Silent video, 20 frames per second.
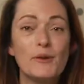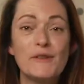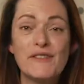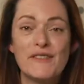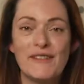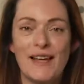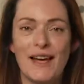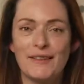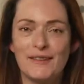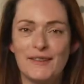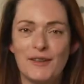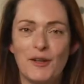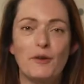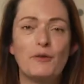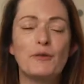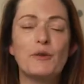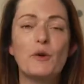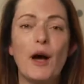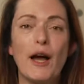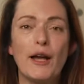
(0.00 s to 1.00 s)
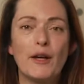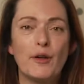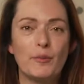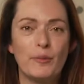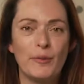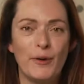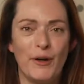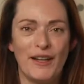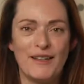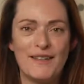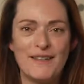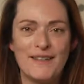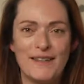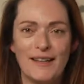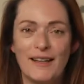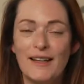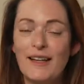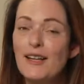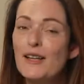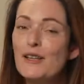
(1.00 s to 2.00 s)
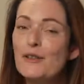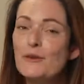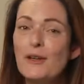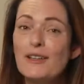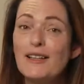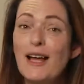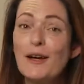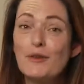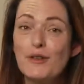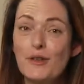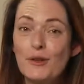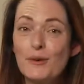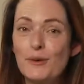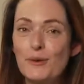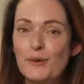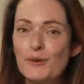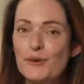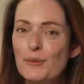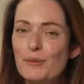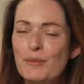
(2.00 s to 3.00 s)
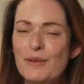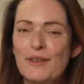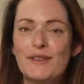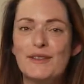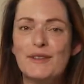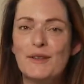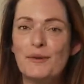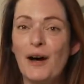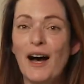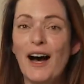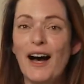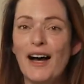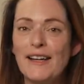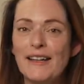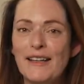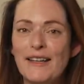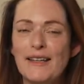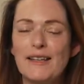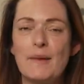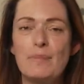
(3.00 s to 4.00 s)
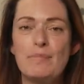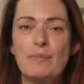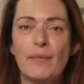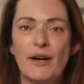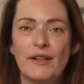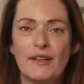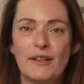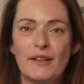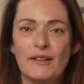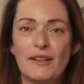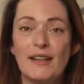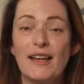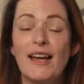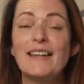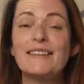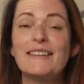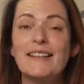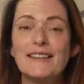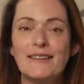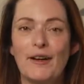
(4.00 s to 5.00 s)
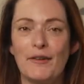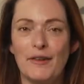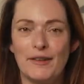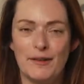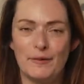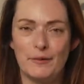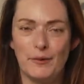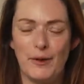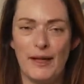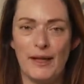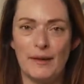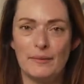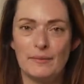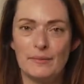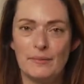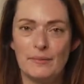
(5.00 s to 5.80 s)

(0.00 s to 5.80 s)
set of UI components to allow you to build UI in a modern and declarative way.